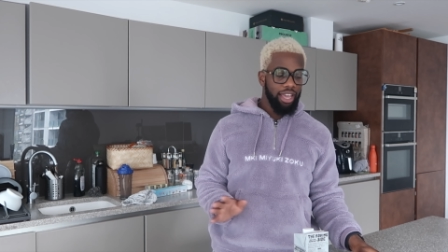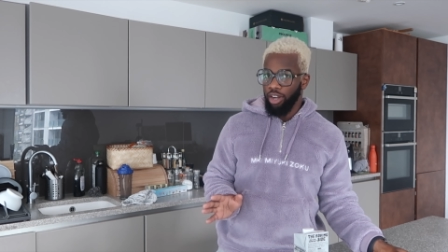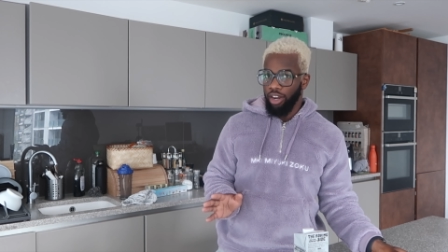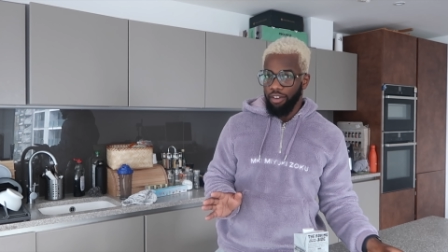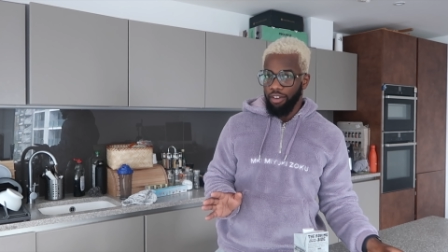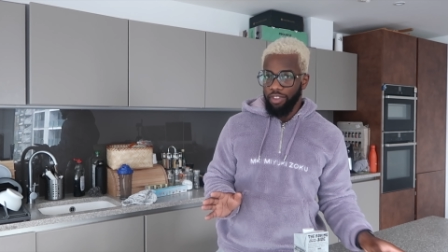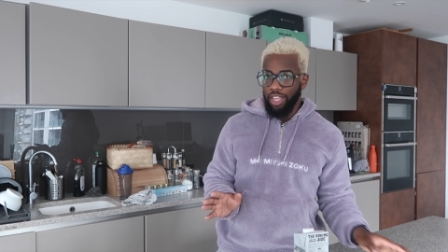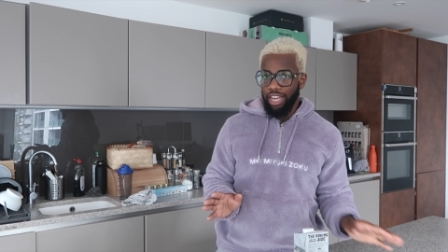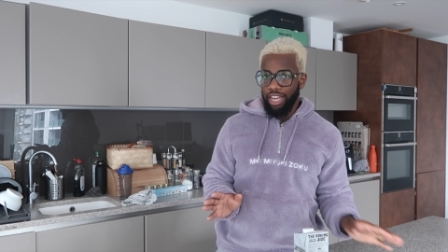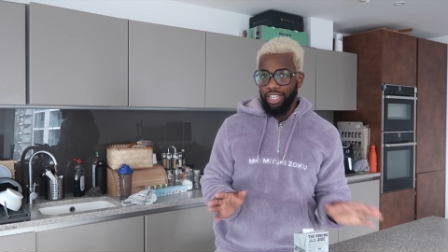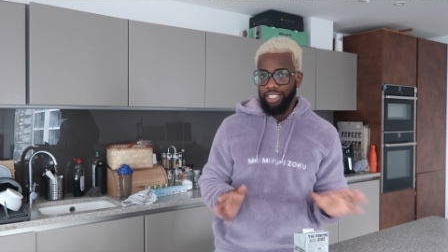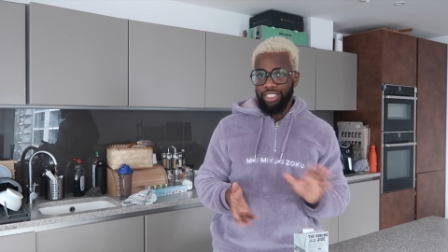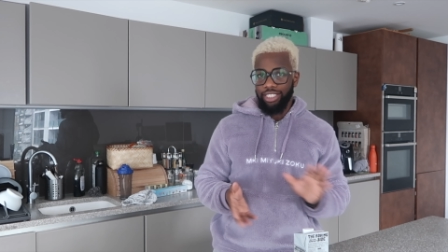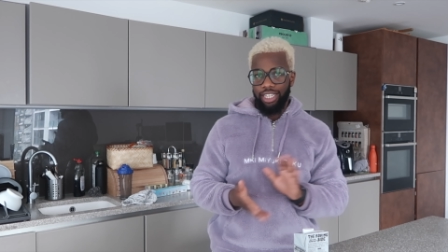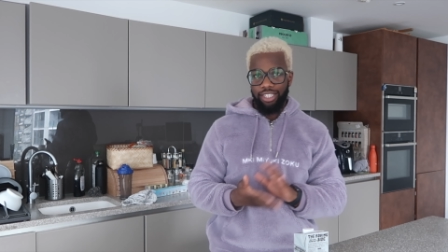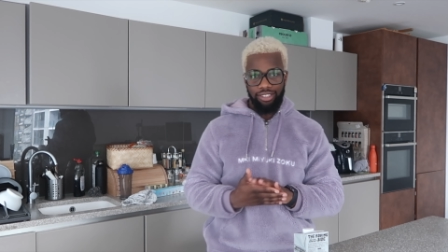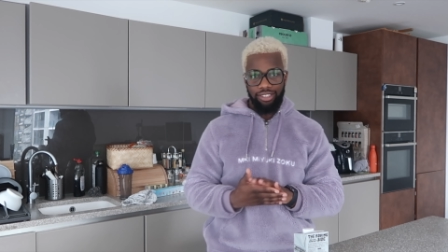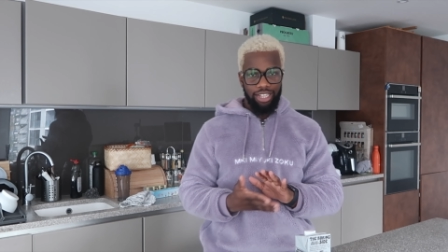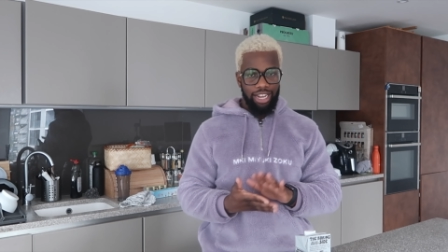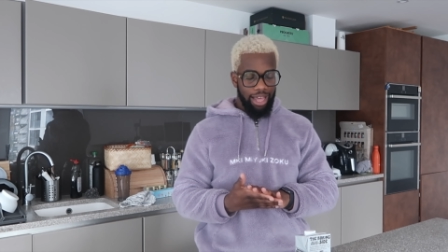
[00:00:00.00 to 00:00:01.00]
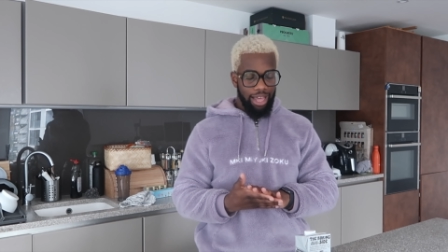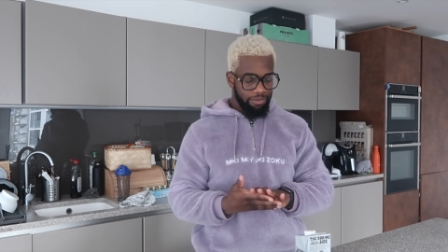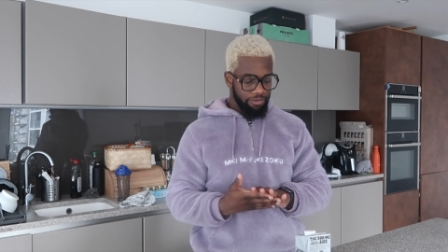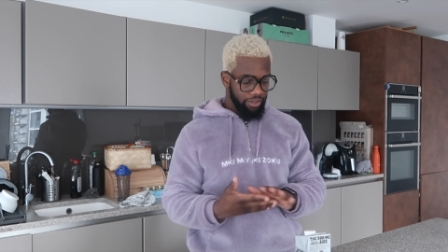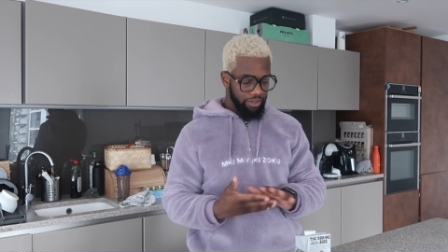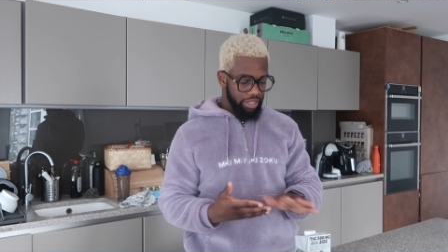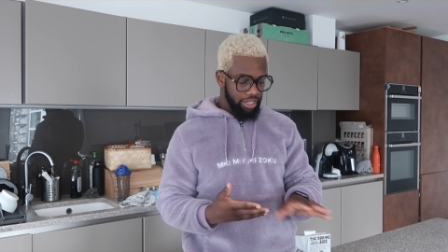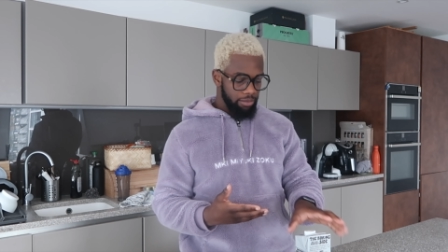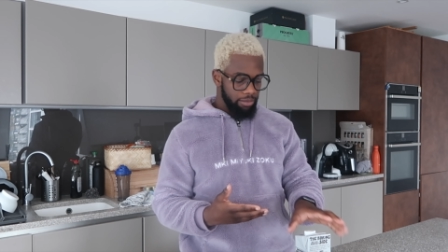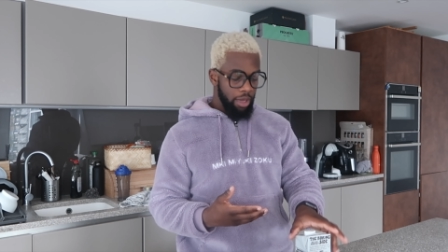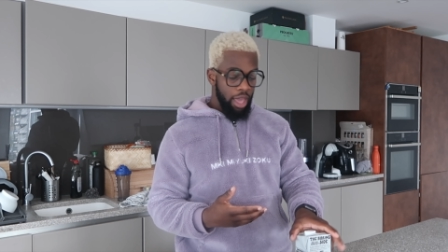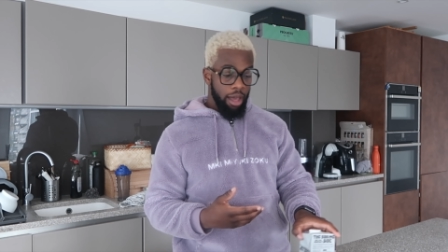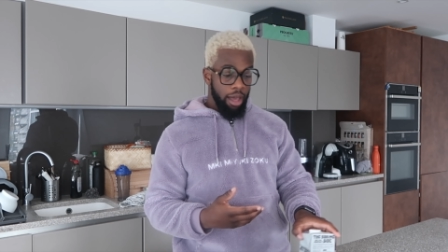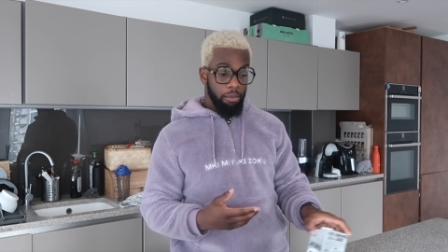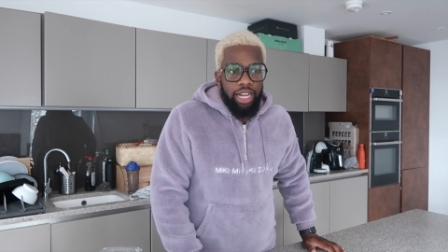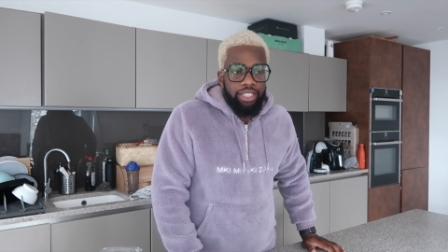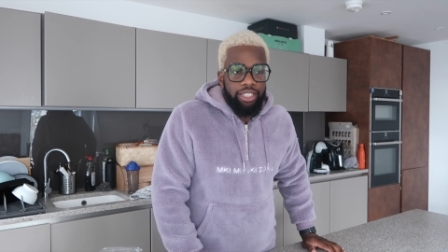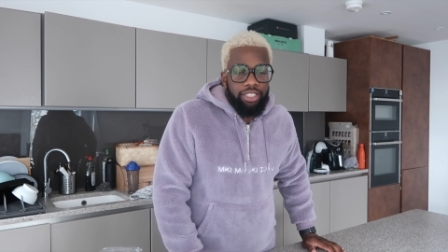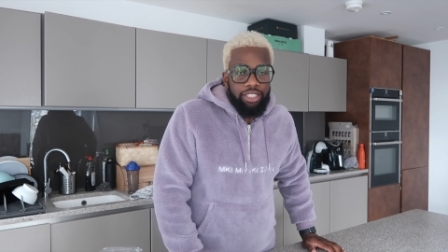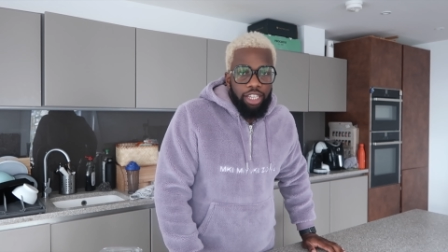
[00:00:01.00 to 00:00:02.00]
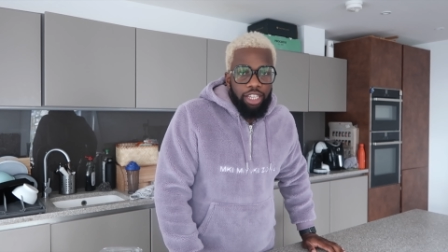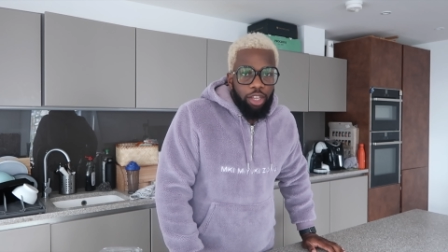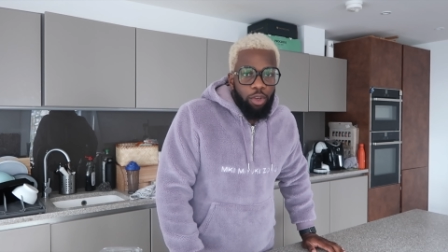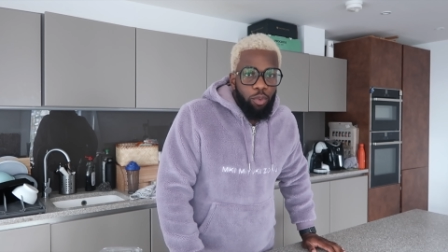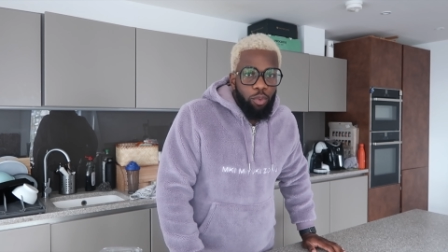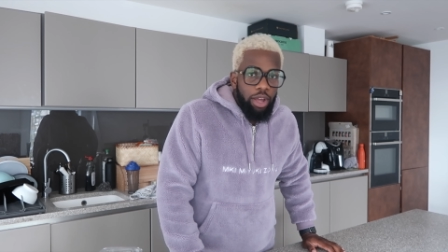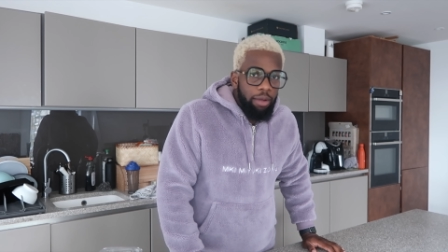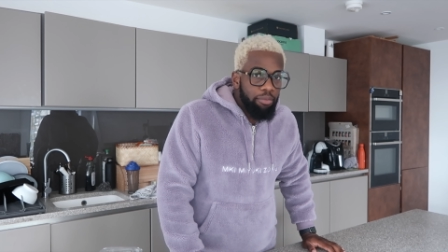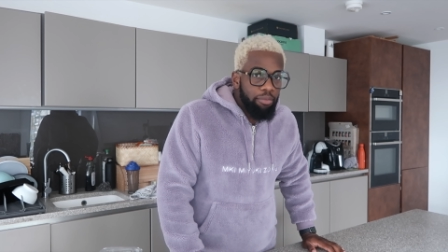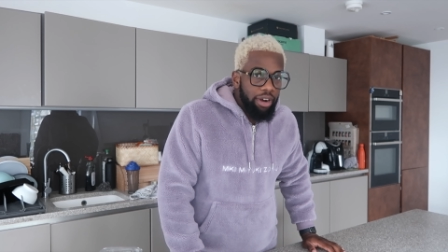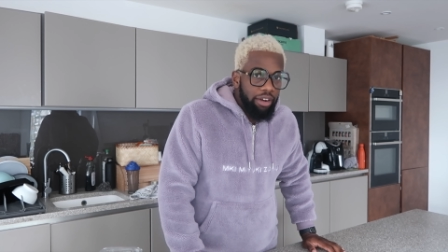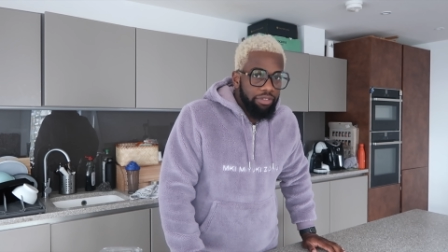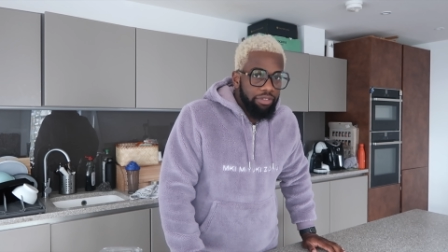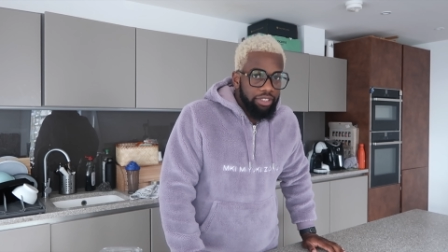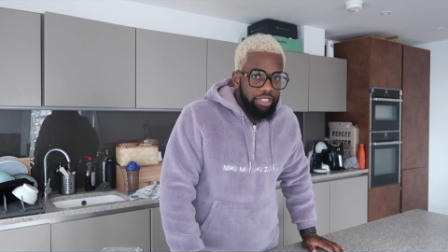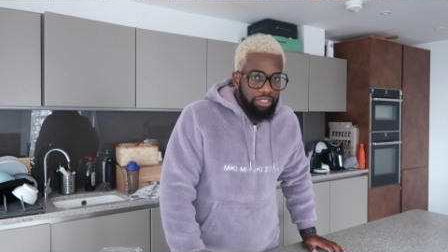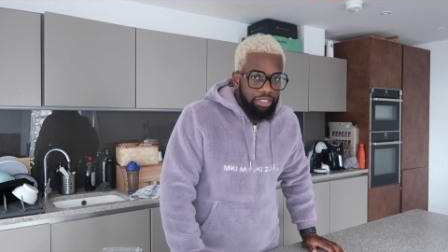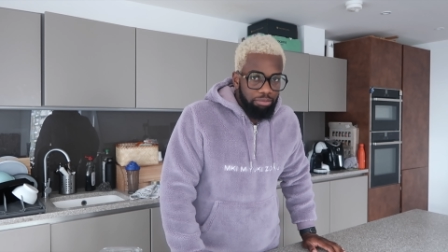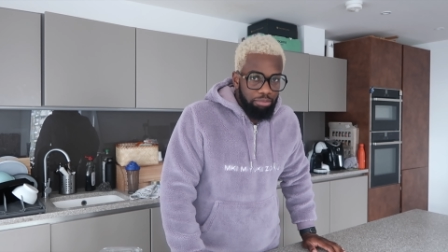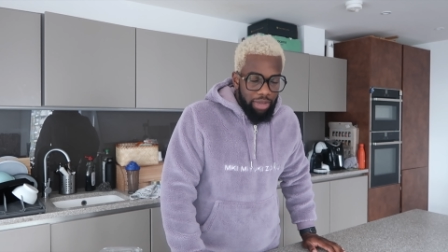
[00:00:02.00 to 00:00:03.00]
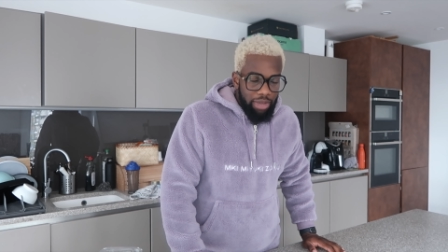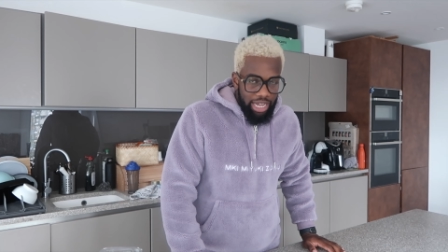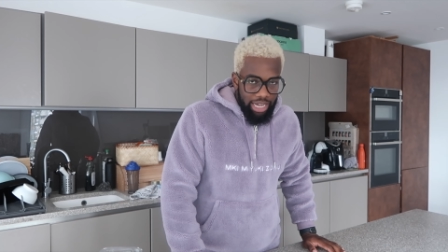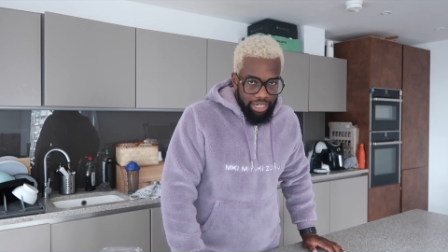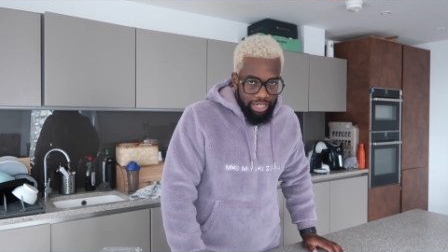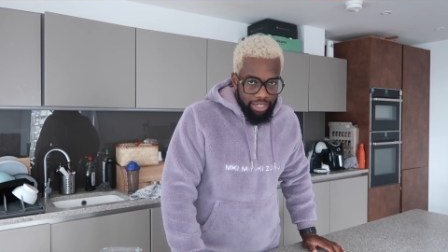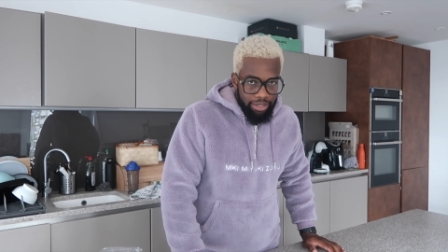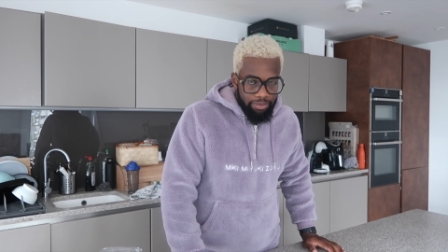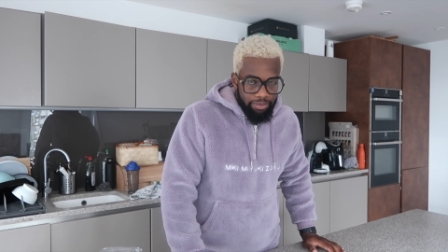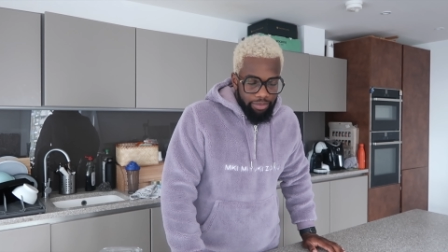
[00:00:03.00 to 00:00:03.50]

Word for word: Love the NHS, clap for them. I'll see you when breakfast is made.